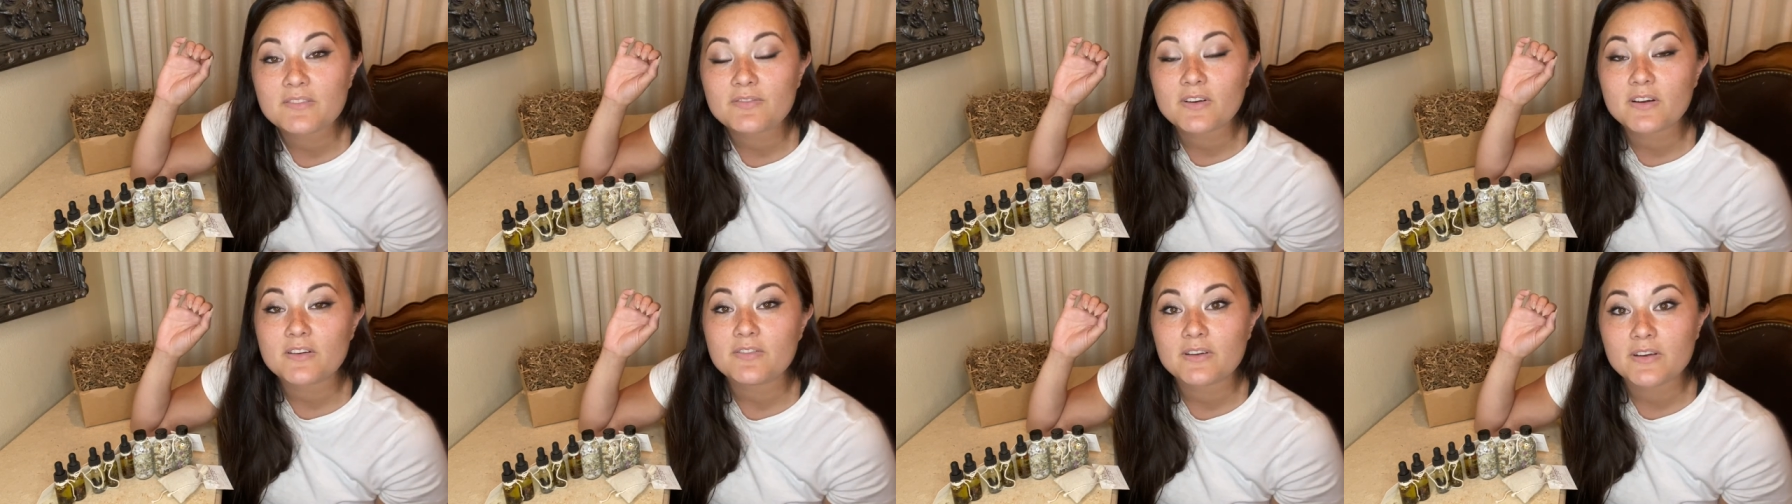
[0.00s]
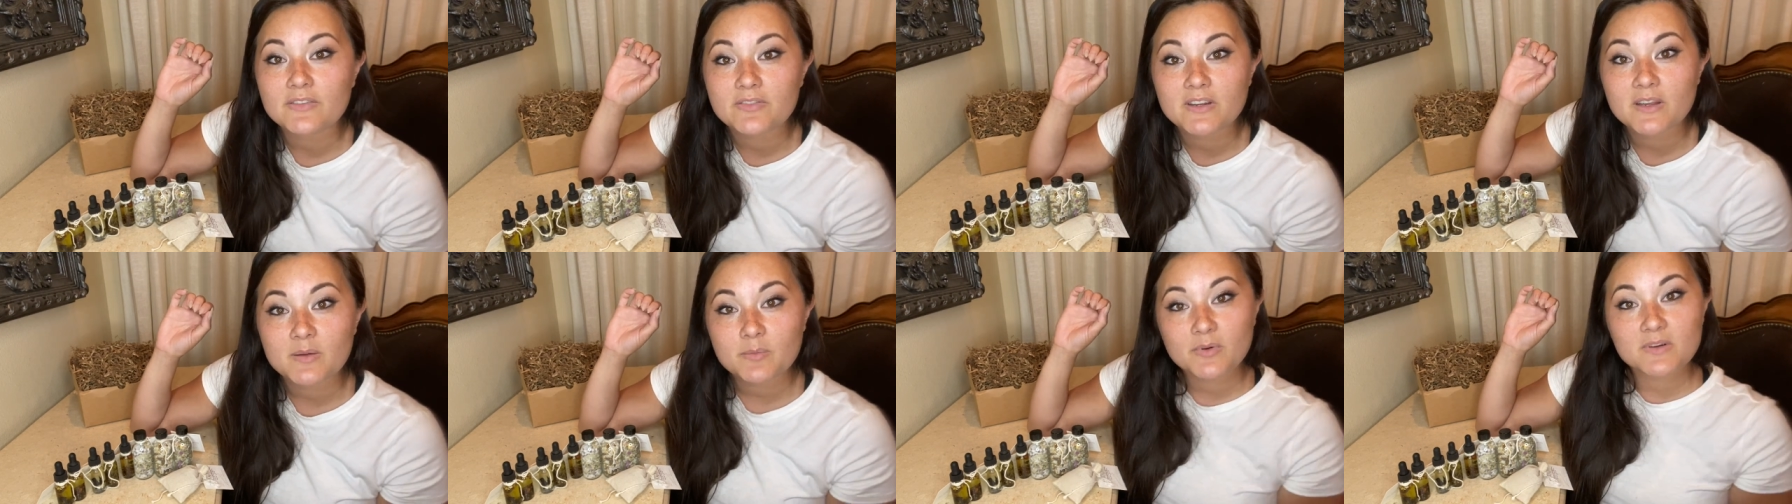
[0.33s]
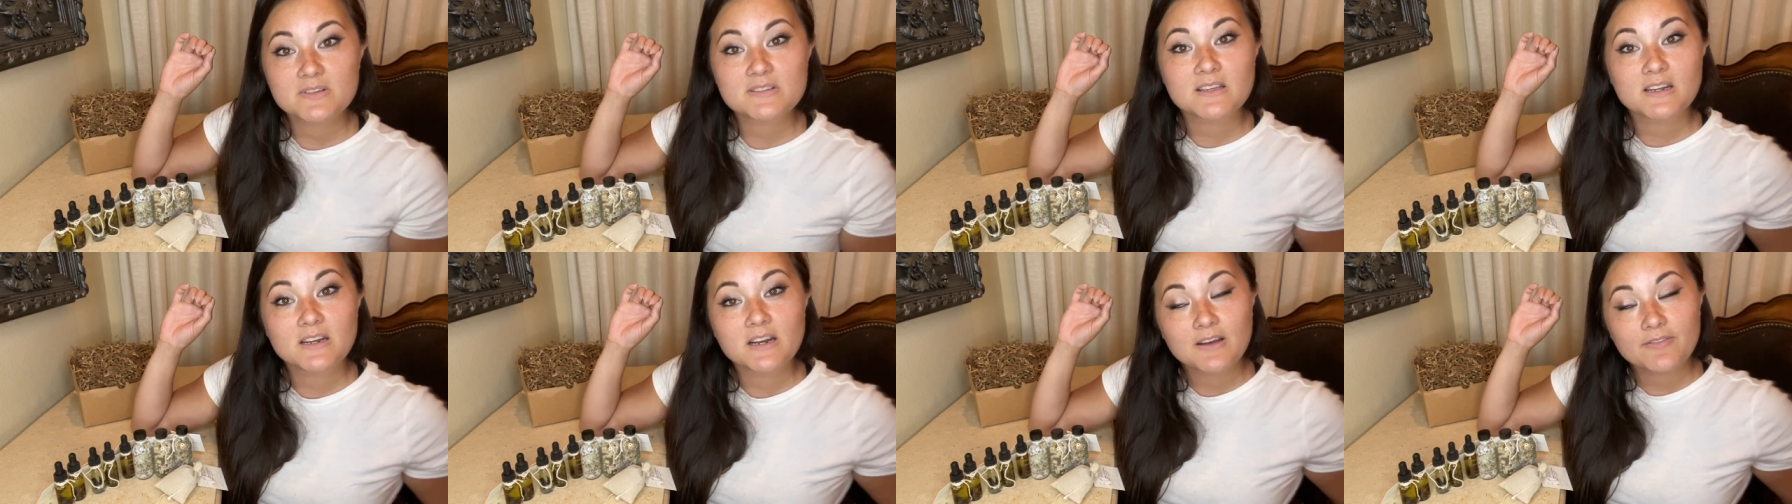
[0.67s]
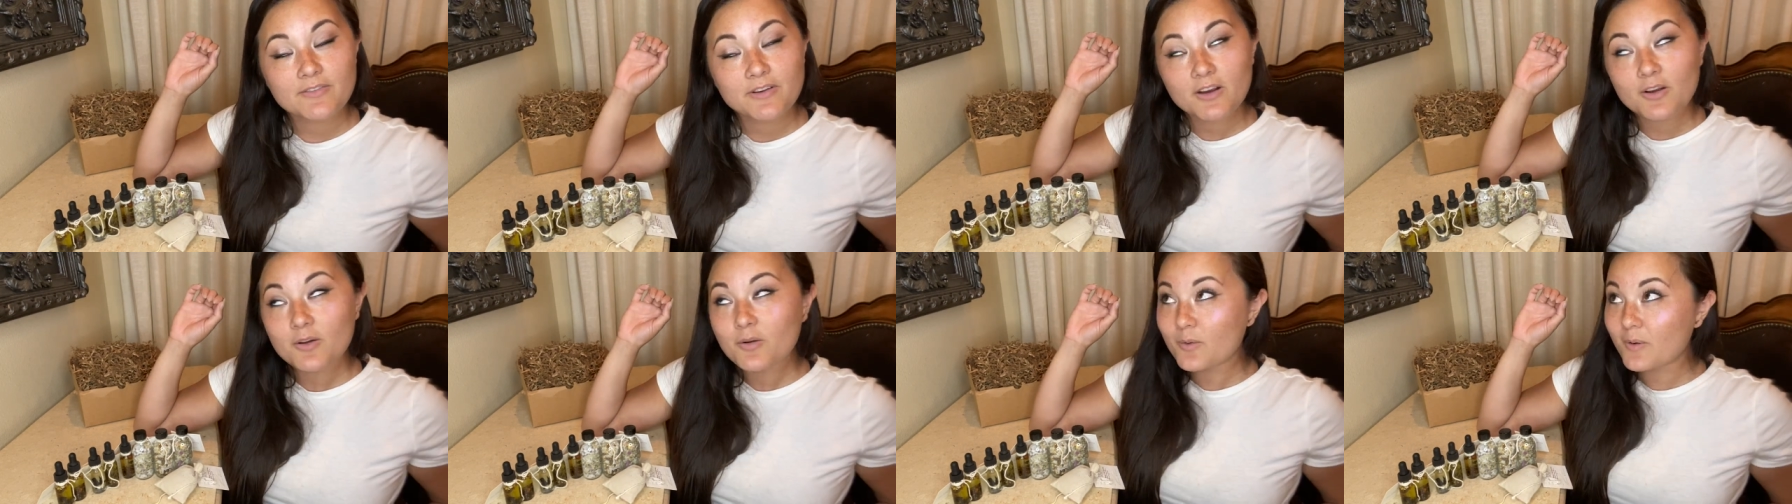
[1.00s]
for 15%
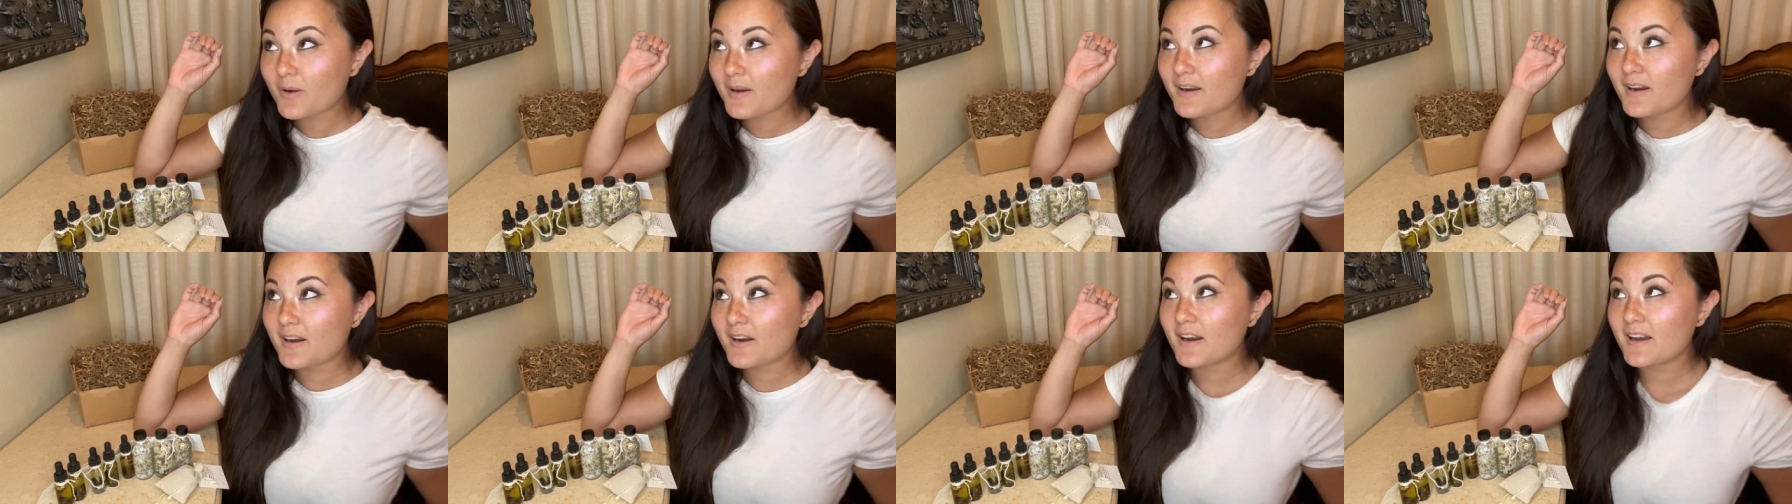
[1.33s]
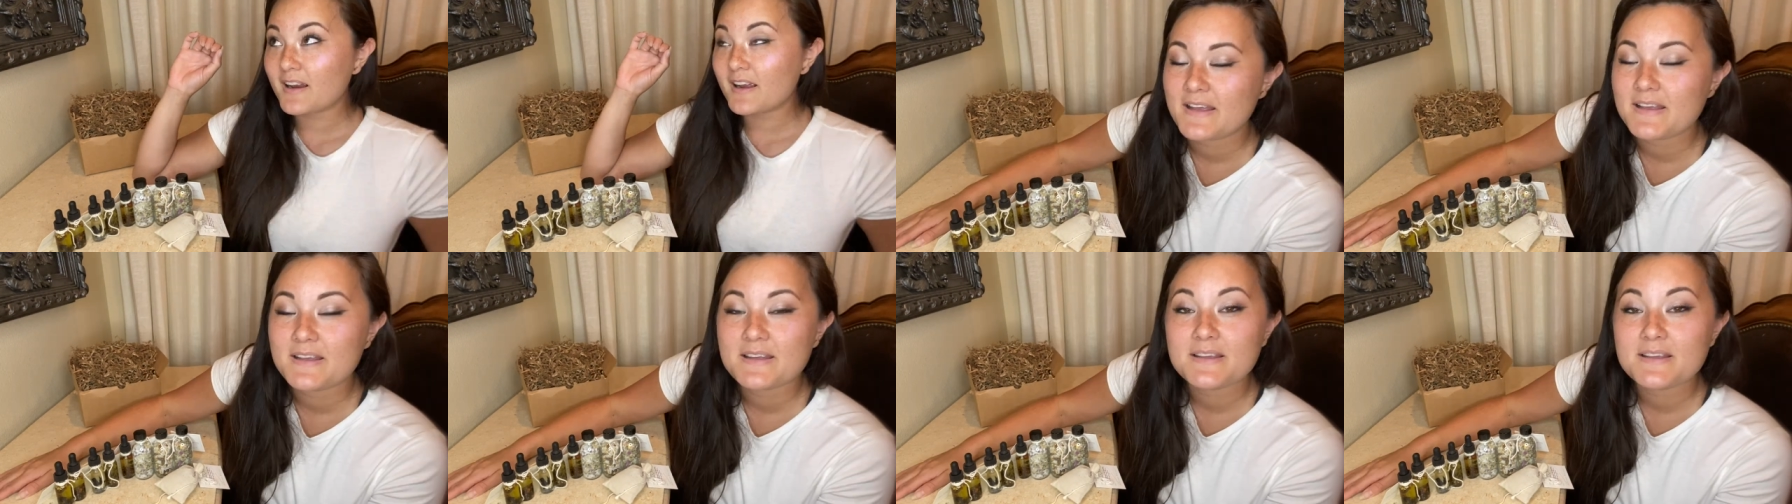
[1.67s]
off your order.